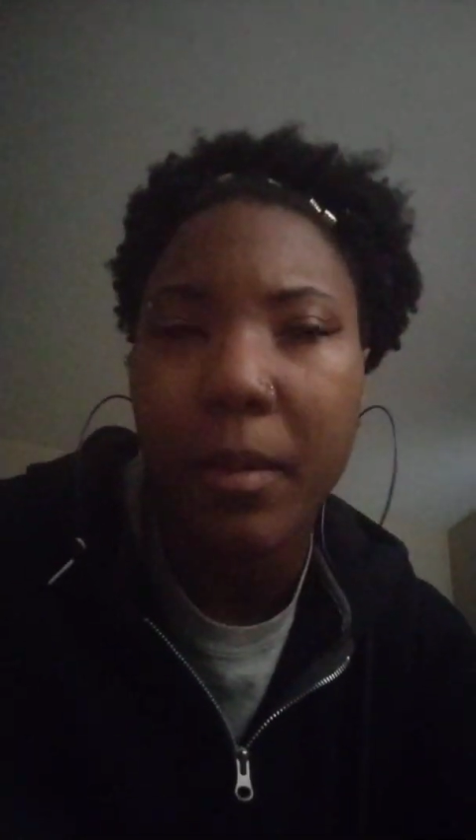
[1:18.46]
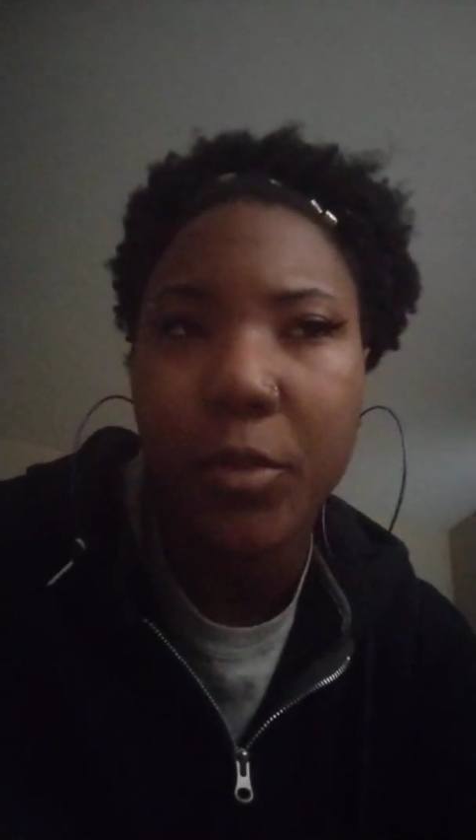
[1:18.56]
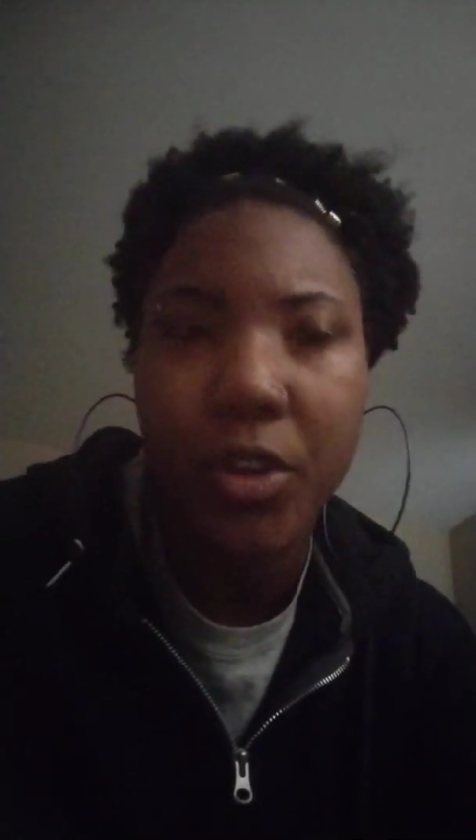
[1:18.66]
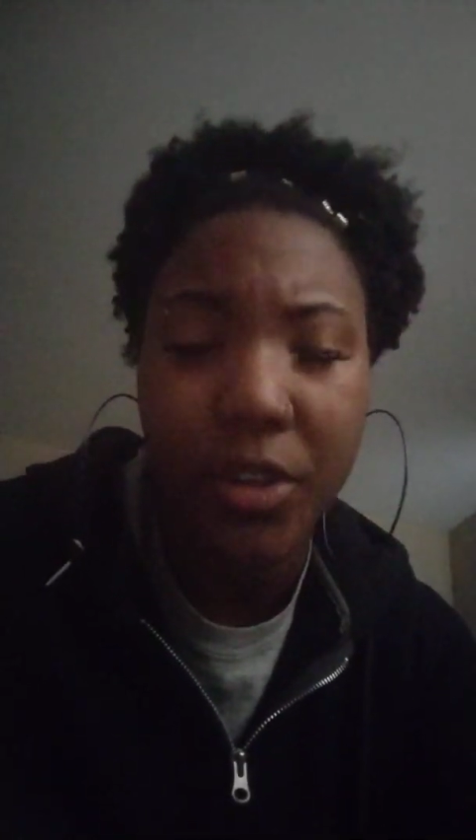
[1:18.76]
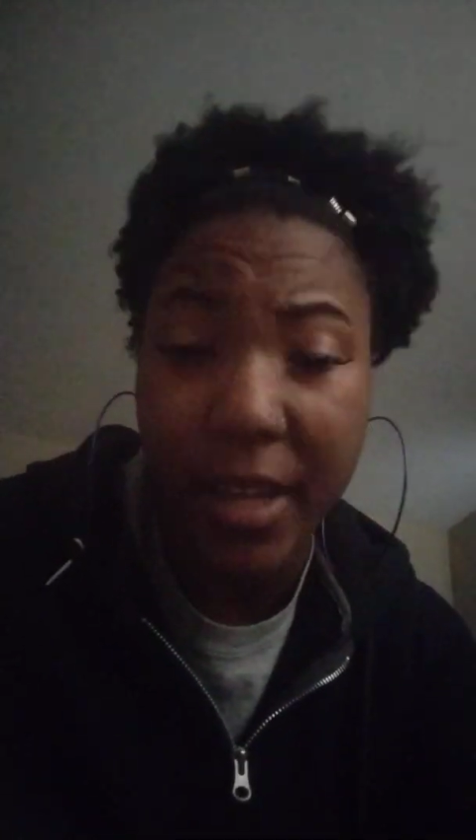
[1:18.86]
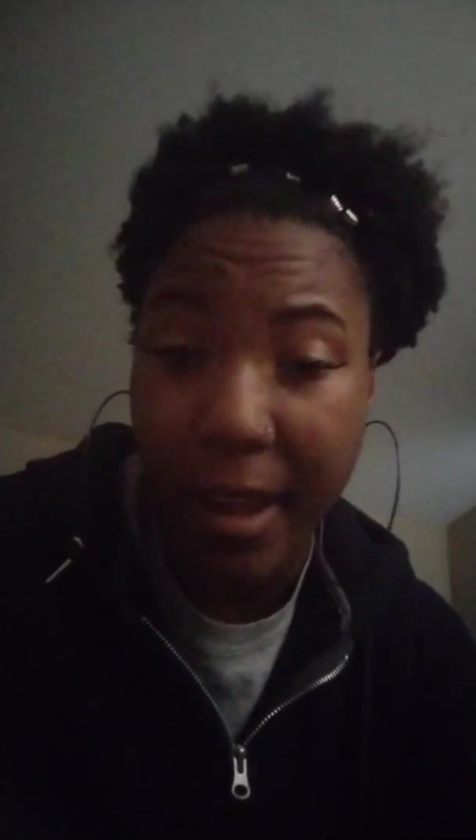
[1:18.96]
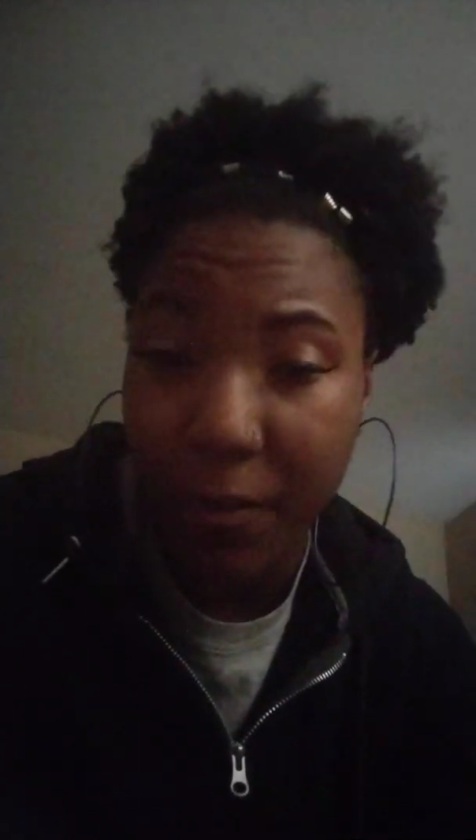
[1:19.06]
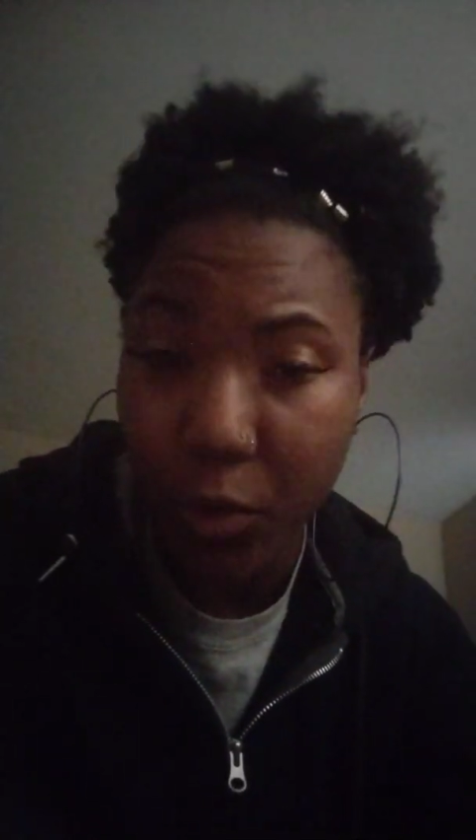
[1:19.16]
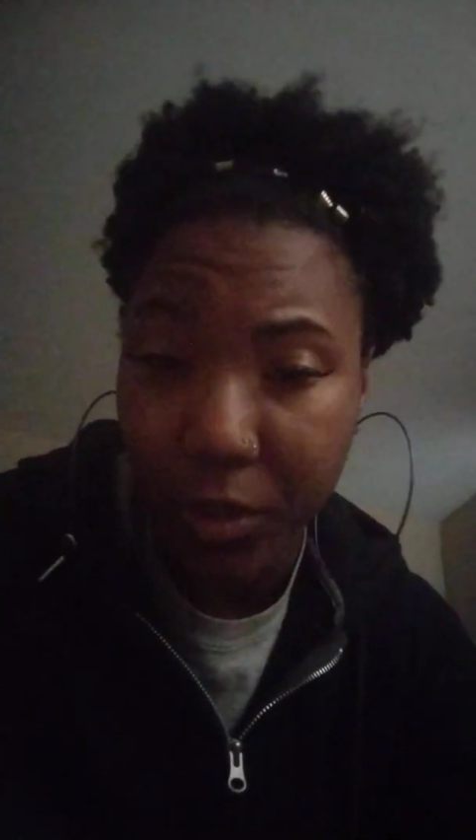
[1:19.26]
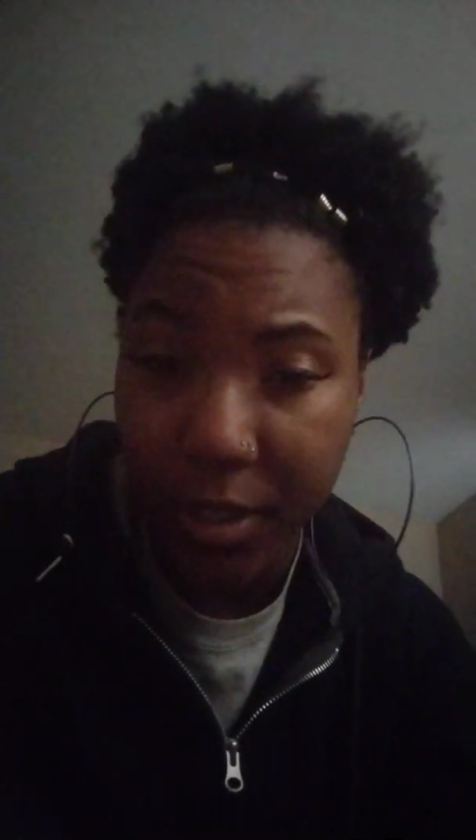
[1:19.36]
you're going to
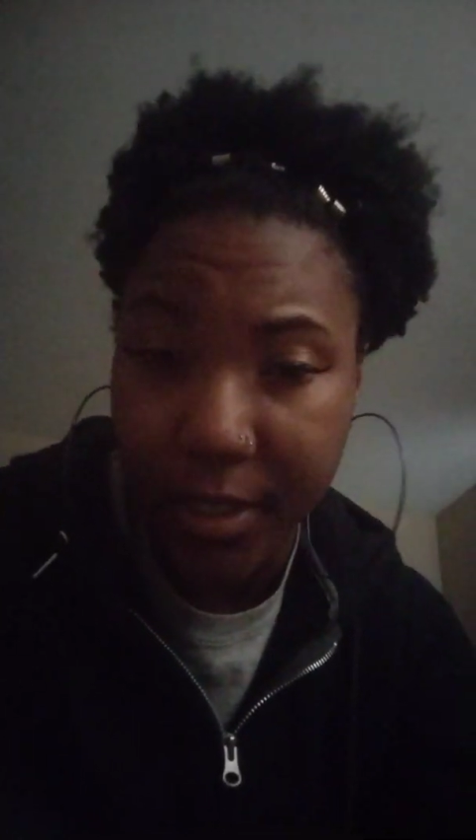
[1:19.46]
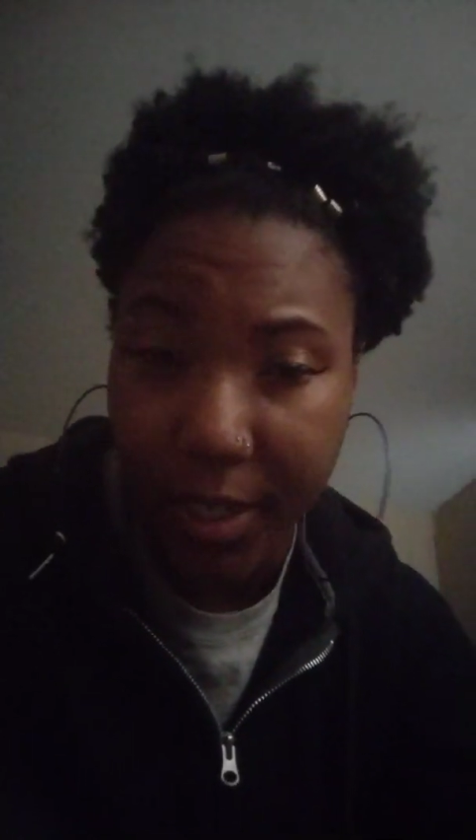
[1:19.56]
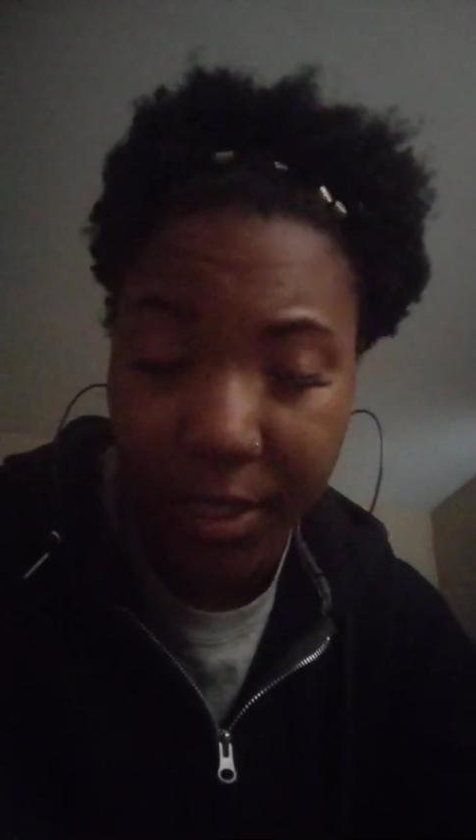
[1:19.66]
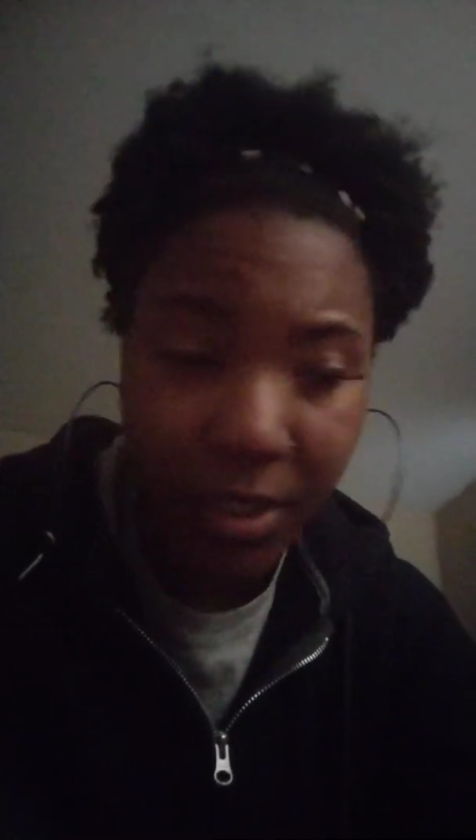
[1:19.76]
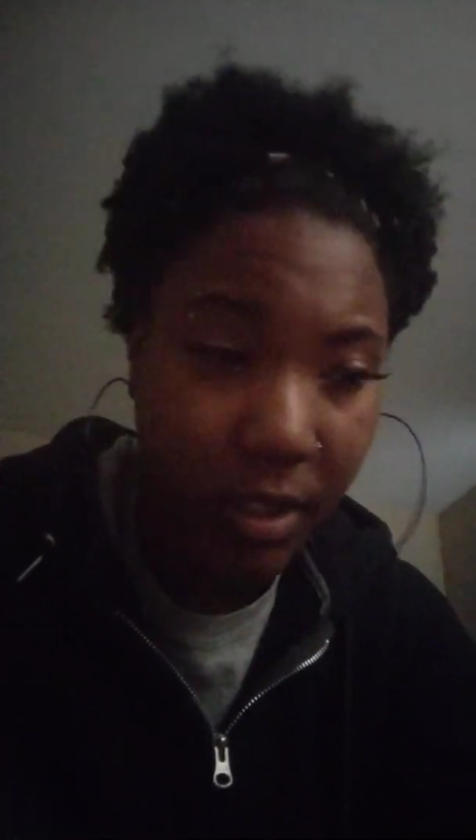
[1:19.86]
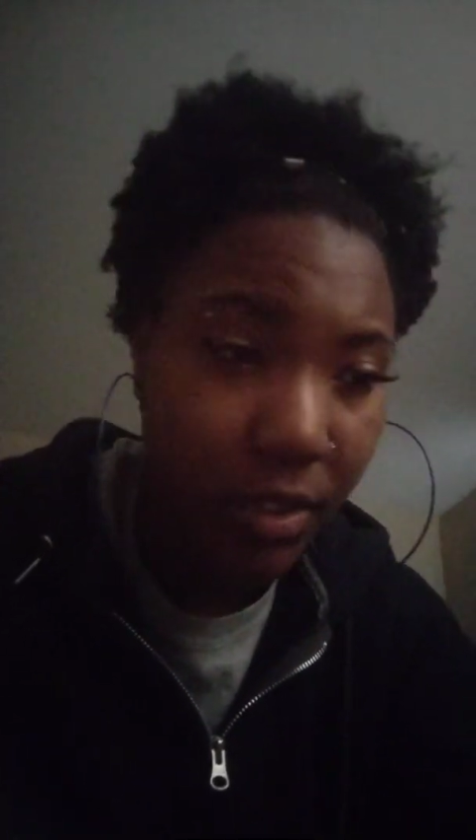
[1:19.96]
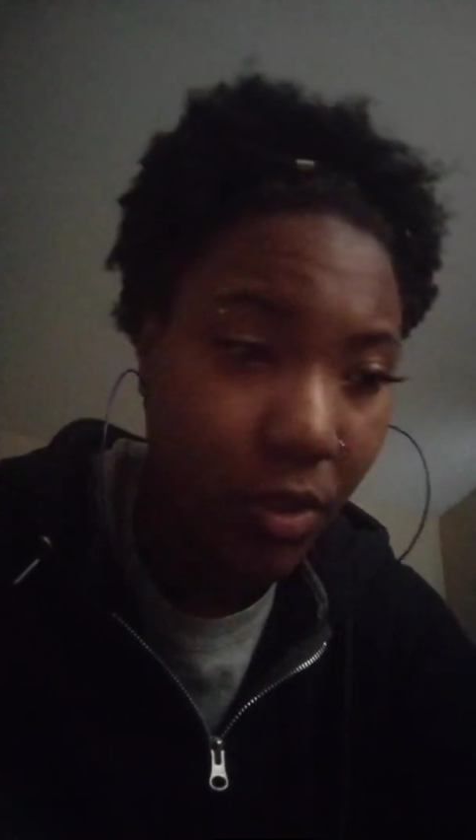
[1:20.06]
have orientation.